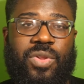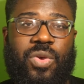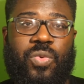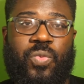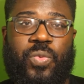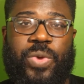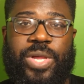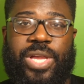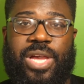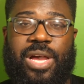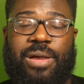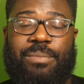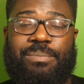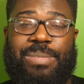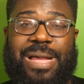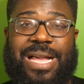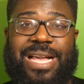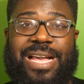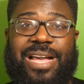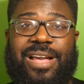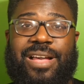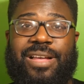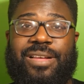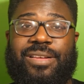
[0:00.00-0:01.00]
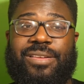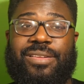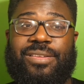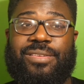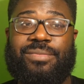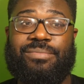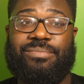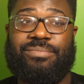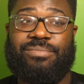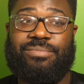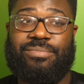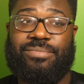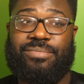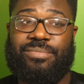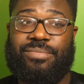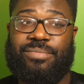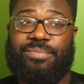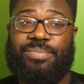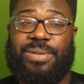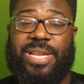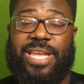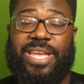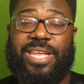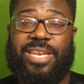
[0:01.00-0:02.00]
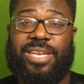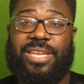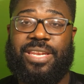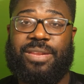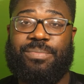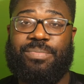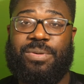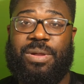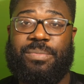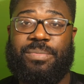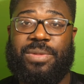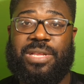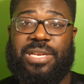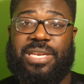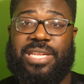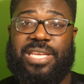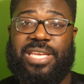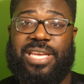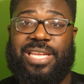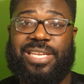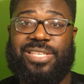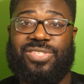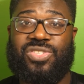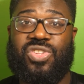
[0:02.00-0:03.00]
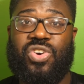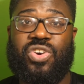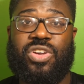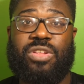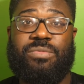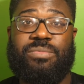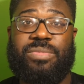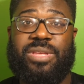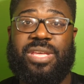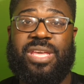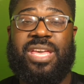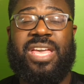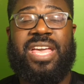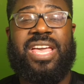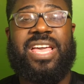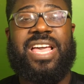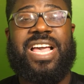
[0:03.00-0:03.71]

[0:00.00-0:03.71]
We are back at playing in the Premier League, and it's not going to be,